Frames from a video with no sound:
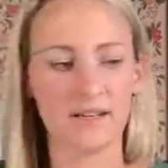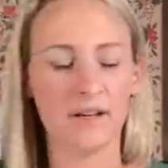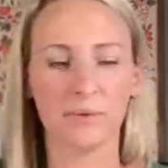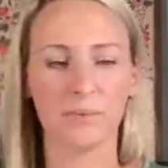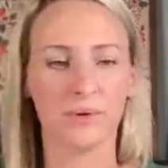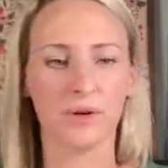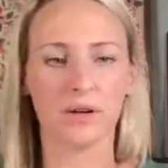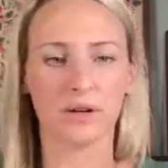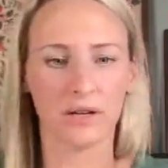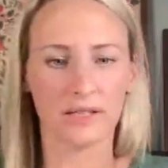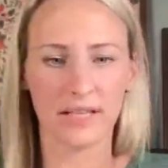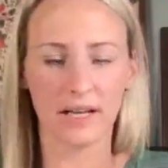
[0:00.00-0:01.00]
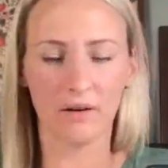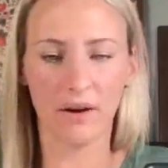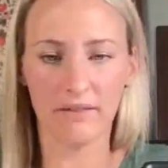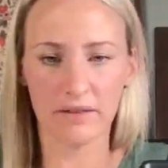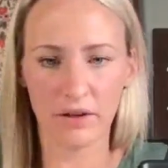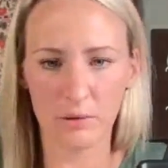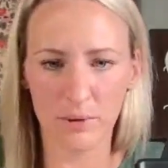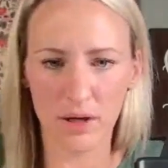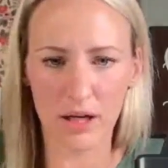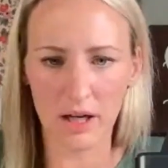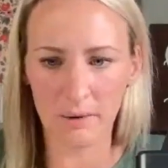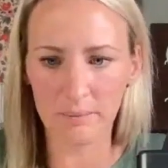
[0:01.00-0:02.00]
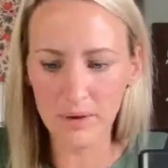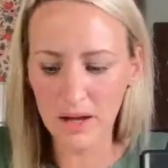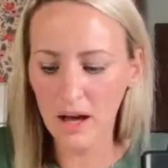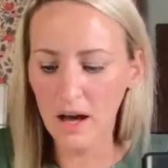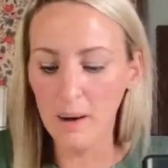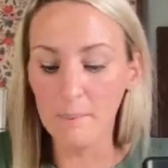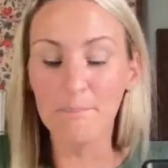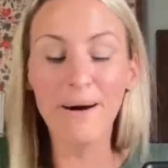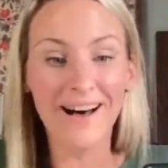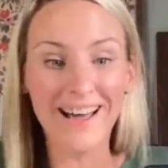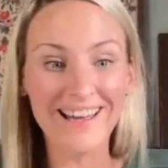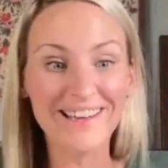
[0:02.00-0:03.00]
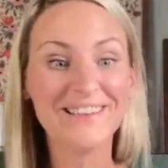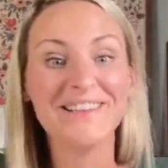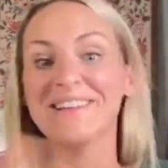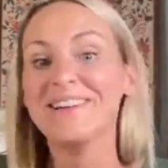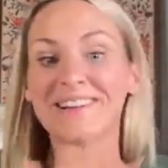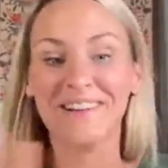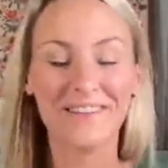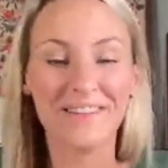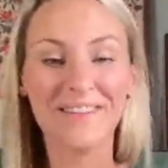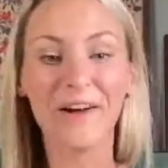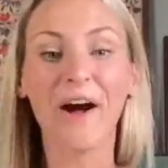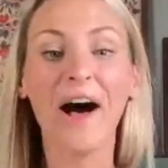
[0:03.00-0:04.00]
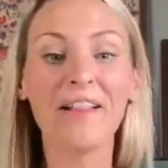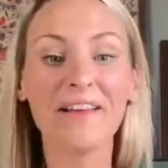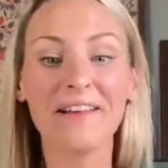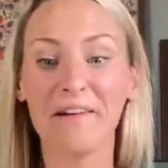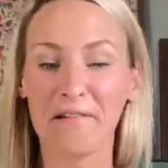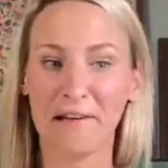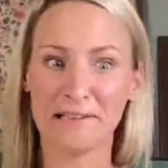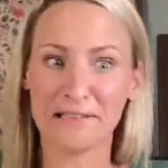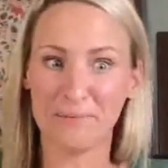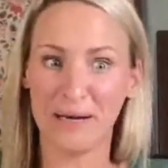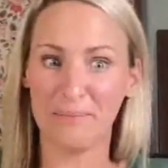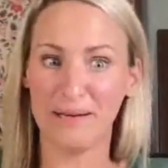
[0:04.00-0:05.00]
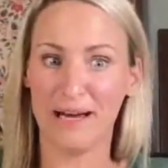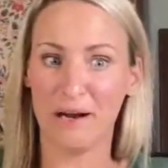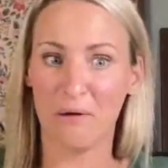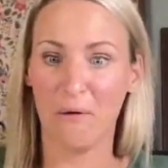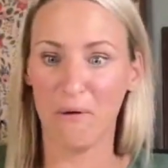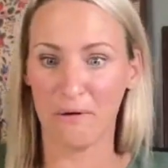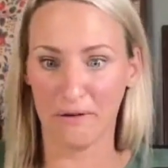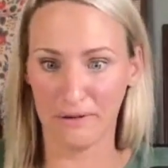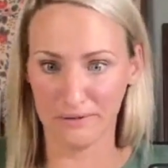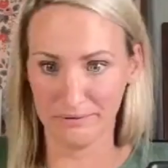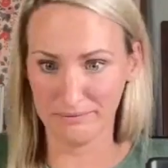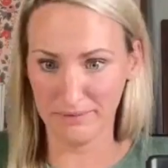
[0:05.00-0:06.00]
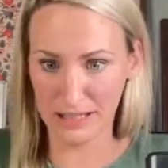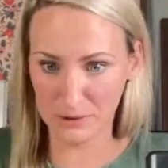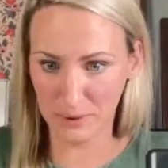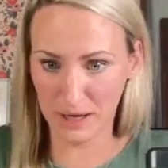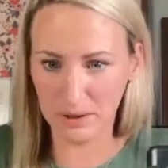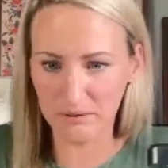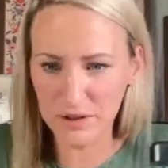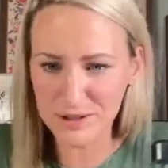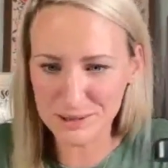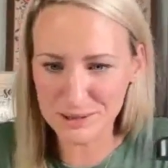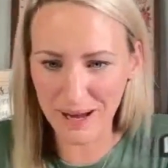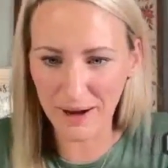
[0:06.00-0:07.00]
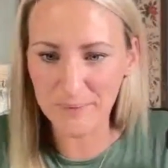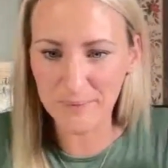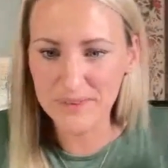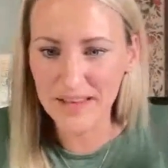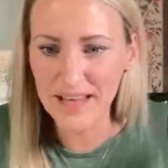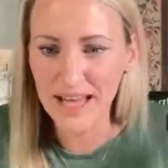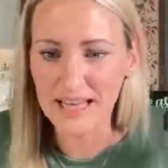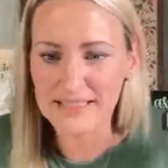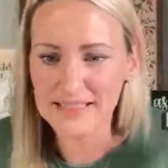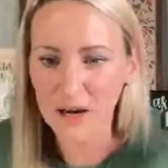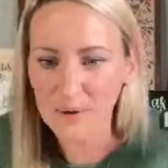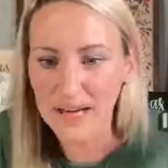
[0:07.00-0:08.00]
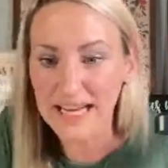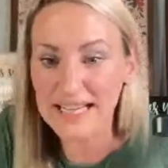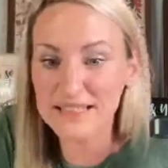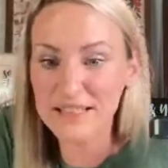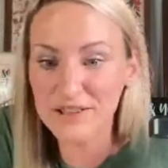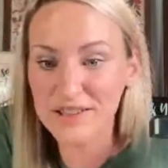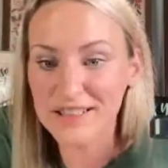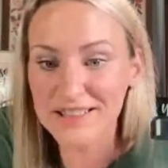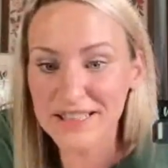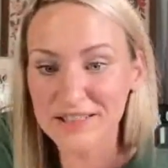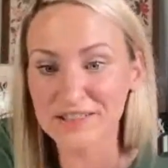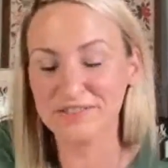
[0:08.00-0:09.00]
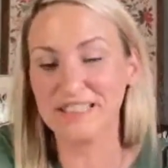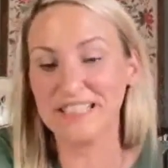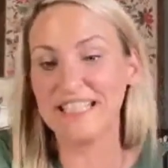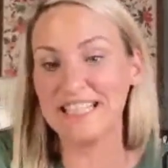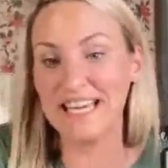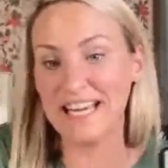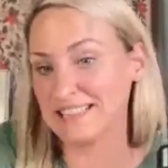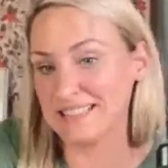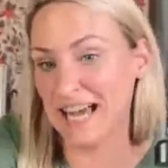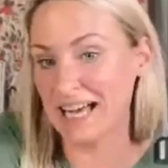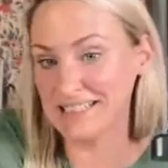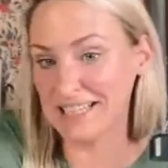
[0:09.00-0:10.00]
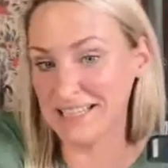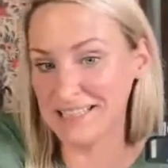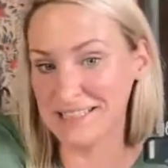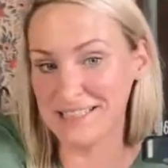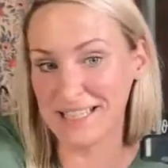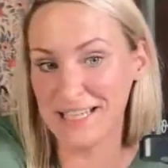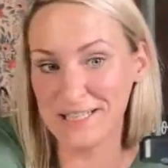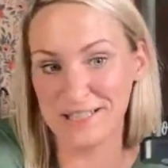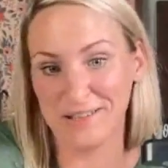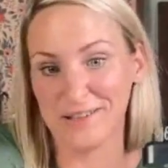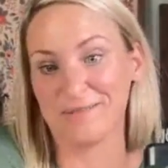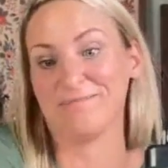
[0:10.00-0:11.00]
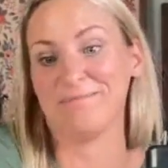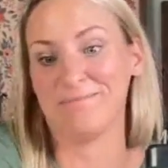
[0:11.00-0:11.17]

another book, because I don't have another book in here. But they're all in there. They just might be out of order. That's what I'm confused about. So easier calligraphy. Yes, I say this is easier